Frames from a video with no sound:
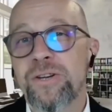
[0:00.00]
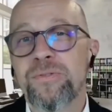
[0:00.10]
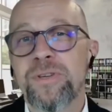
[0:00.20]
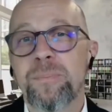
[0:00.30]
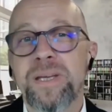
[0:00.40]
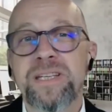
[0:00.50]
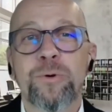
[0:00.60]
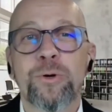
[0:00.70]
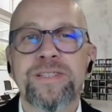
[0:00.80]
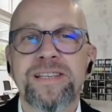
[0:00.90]
of your
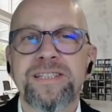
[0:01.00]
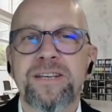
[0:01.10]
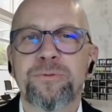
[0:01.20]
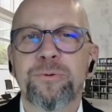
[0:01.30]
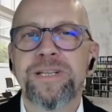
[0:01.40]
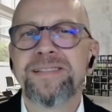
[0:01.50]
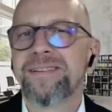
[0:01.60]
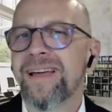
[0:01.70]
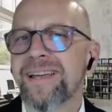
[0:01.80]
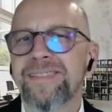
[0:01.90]
Metaverse ETF reads
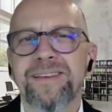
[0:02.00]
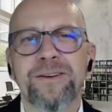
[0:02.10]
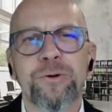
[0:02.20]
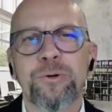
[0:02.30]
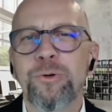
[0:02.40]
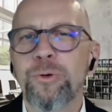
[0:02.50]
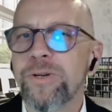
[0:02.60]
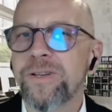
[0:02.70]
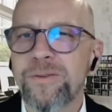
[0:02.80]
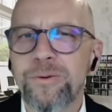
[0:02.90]
like the who
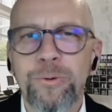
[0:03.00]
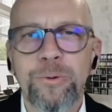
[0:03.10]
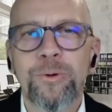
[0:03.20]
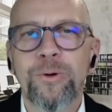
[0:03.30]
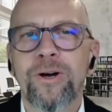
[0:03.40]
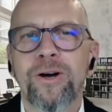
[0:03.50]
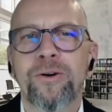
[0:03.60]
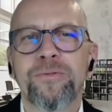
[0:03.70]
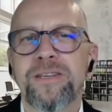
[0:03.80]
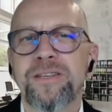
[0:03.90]
is who
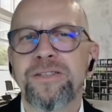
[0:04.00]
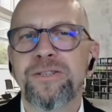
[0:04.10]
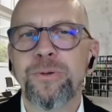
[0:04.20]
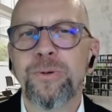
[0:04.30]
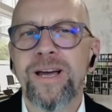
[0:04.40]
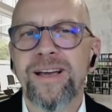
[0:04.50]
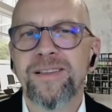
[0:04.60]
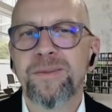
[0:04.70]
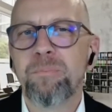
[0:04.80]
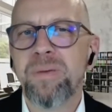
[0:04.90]
of the
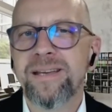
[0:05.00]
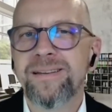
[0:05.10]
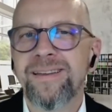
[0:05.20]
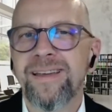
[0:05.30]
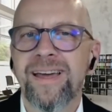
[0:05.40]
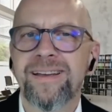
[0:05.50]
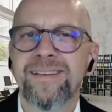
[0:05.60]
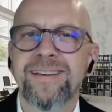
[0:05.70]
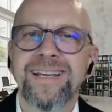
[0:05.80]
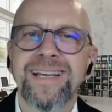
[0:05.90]
US big
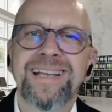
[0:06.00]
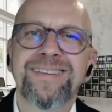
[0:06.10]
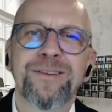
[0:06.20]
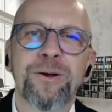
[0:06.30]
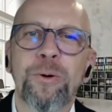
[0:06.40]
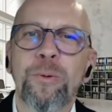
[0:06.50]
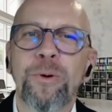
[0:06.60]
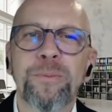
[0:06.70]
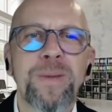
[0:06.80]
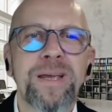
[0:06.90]
tech. So
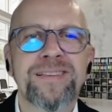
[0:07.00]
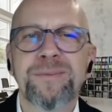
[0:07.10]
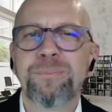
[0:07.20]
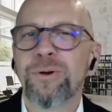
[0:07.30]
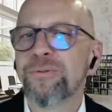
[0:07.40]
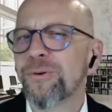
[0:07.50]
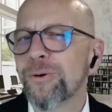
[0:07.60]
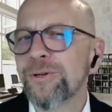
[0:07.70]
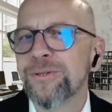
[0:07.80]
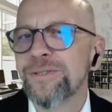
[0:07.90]
what makes this
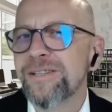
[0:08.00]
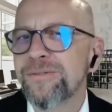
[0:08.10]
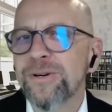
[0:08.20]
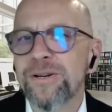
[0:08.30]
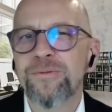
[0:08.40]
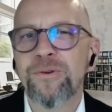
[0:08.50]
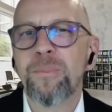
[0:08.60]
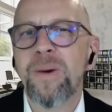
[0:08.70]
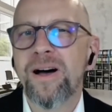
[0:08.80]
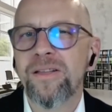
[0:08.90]
portfolio different
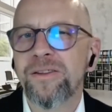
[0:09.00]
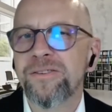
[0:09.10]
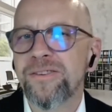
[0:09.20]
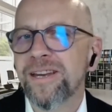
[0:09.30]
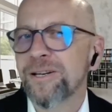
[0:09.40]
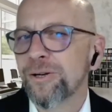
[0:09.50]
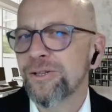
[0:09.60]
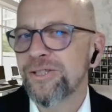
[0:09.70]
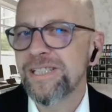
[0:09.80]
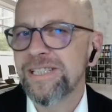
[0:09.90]
from other
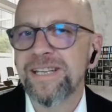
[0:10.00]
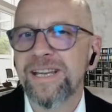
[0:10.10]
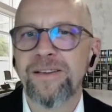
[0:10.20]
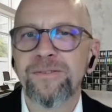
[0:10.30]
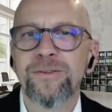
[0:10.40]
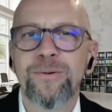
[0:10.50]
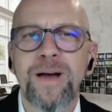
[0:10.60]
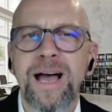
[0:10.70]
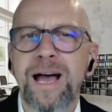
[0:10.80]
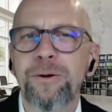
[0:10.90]
technology ETFs? So
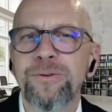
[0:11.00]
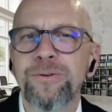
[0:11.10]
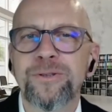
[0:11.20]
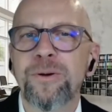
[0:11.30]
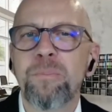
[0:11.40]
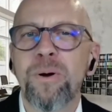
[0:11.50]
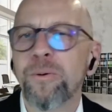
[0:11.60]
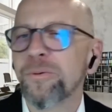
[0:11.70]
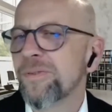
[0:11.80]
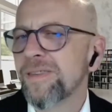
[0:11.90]
how do you
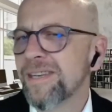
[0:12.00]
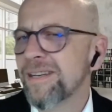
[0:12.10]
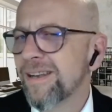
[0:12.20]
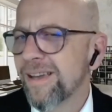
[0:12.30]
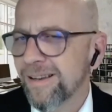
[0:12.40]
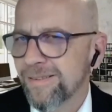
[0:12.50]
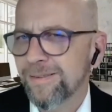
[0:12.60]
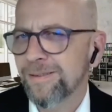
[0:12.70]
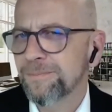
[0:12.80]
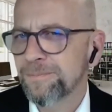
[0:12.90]
compose the index?